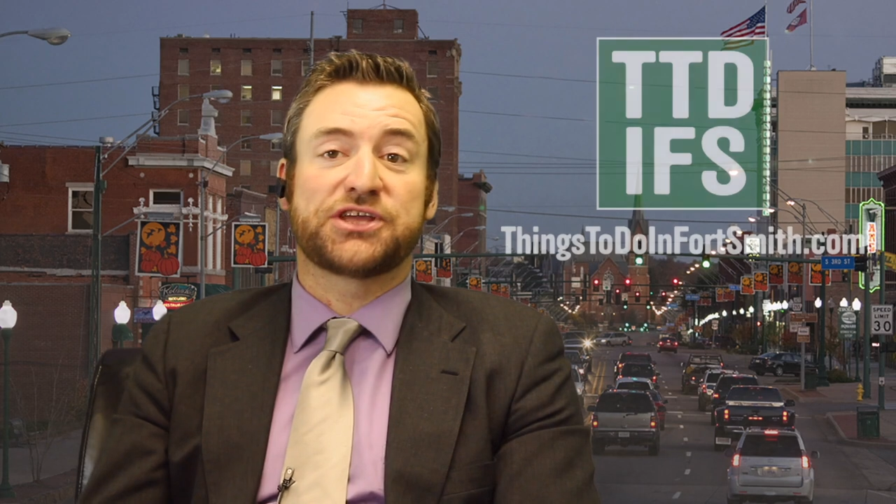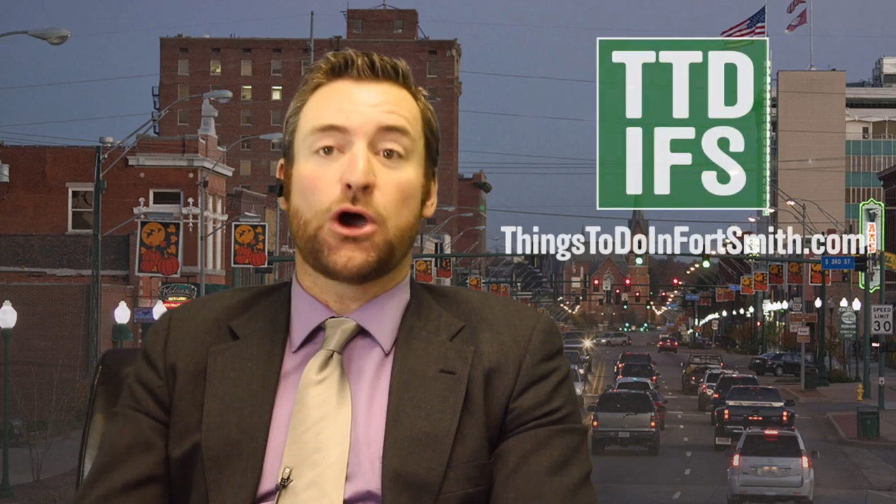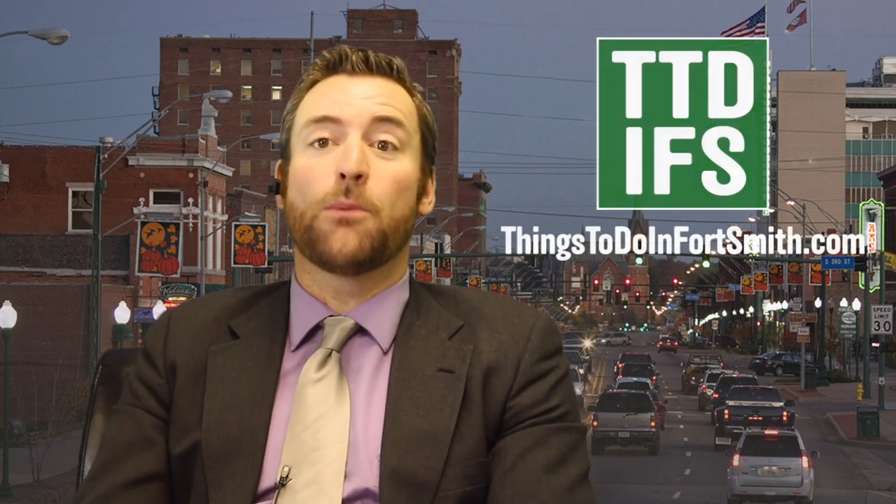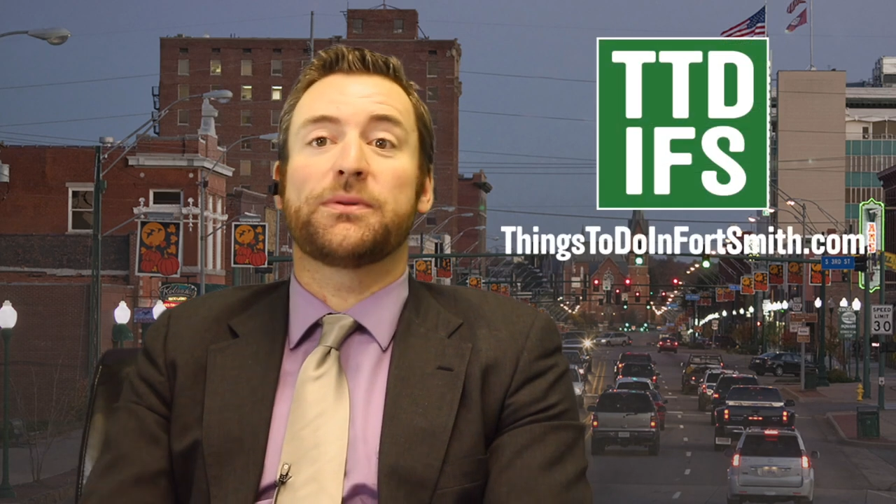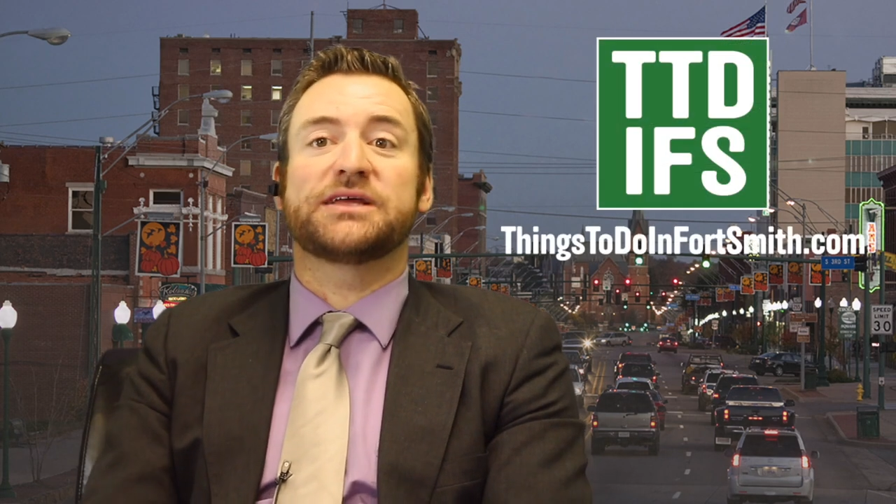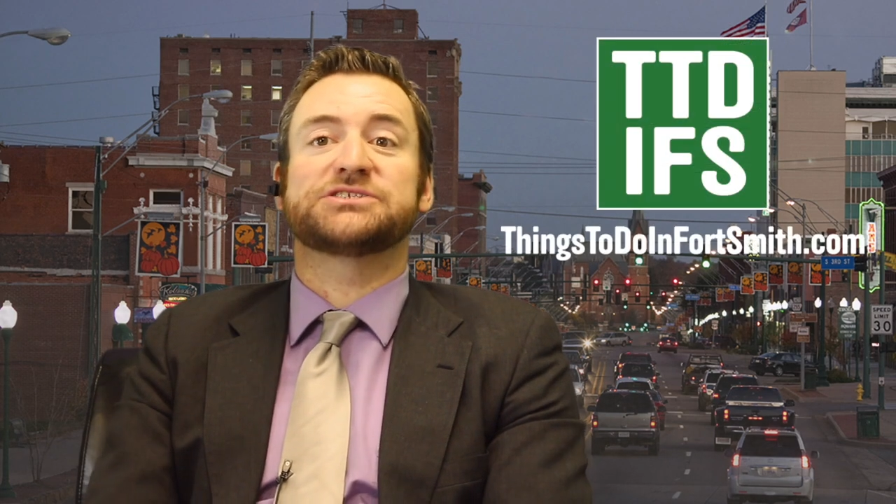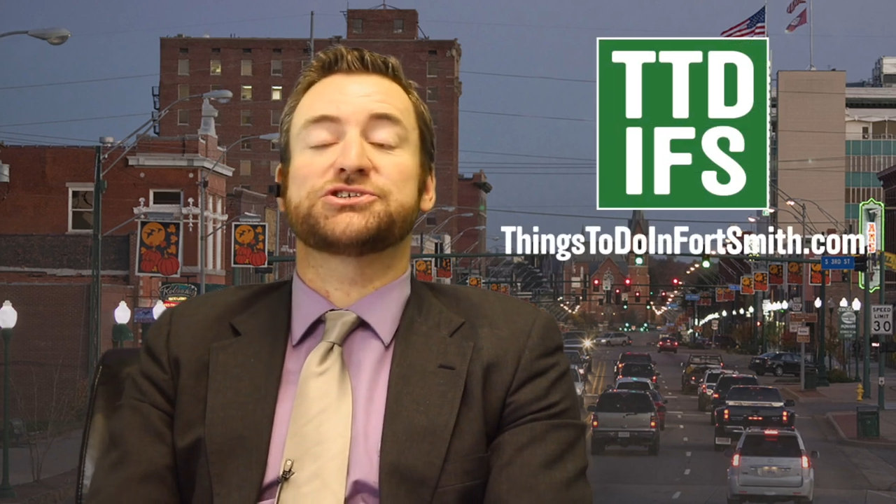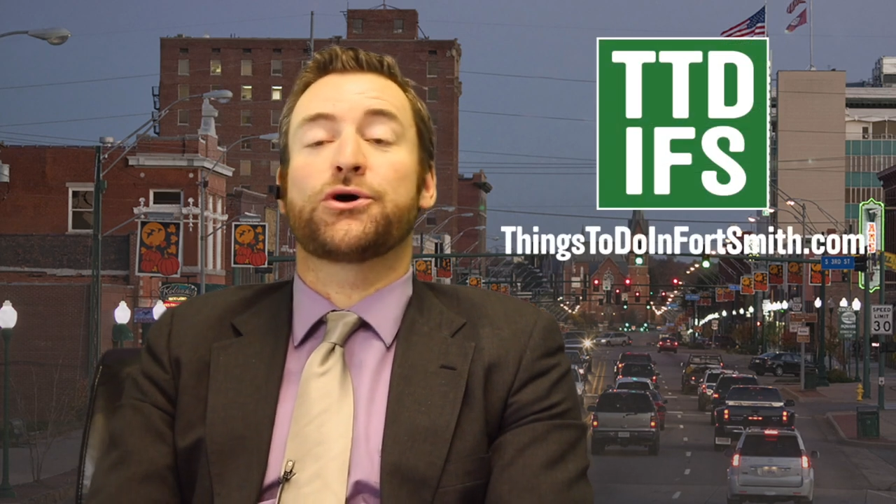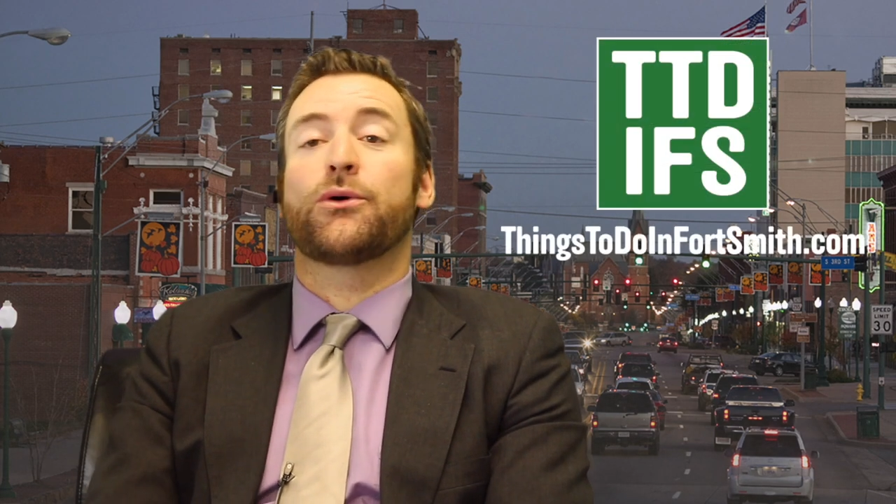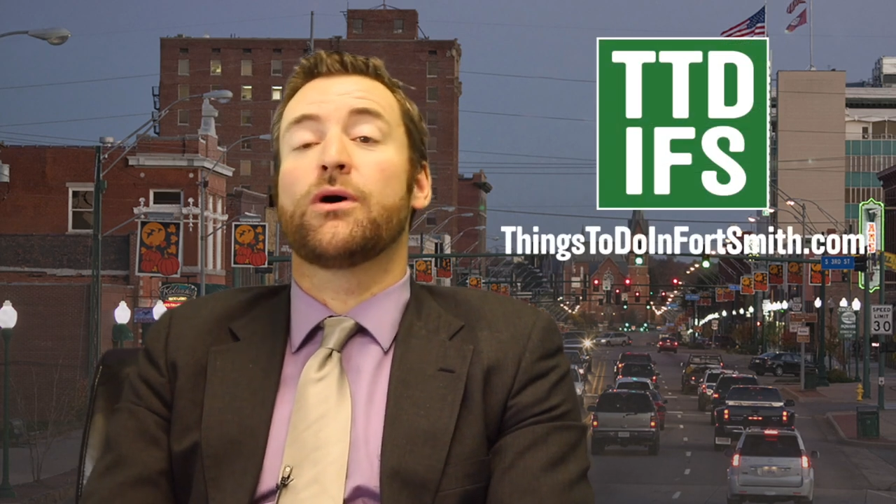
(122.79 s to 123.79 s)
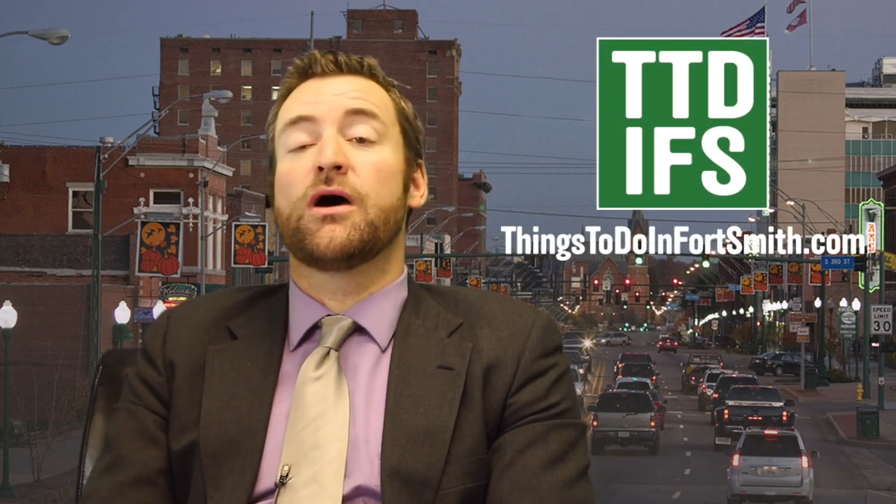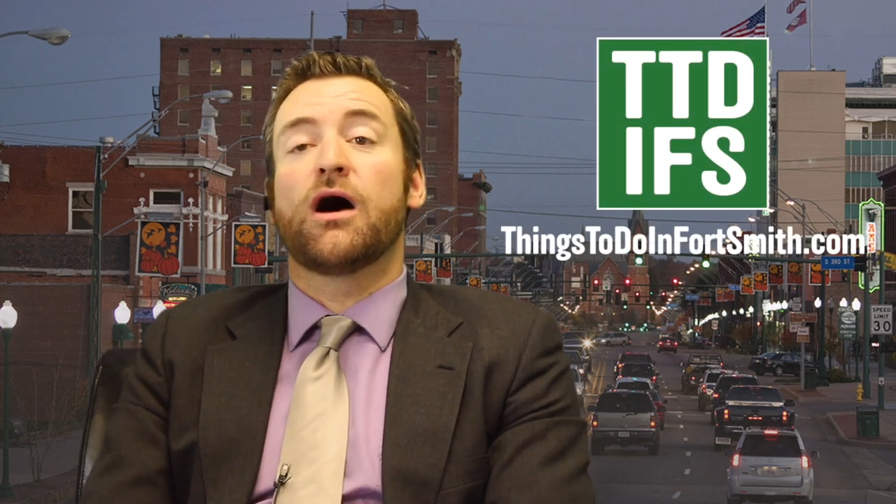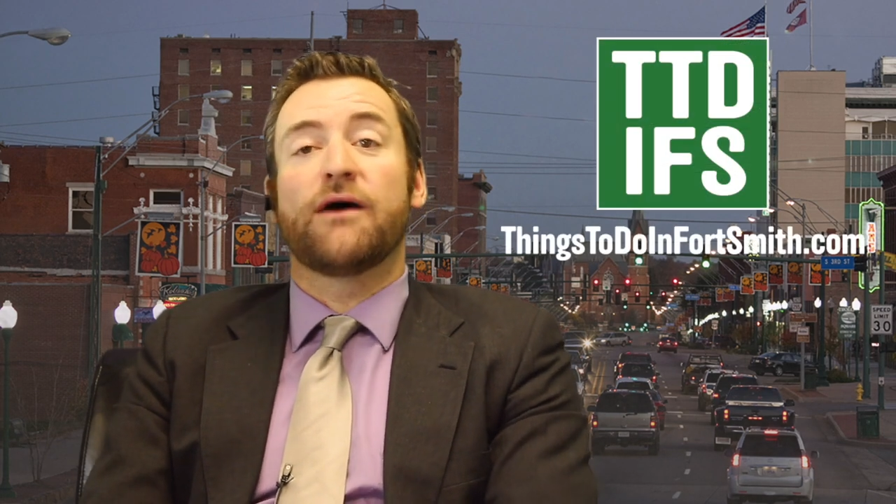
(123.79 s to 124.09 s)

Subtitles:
the opening show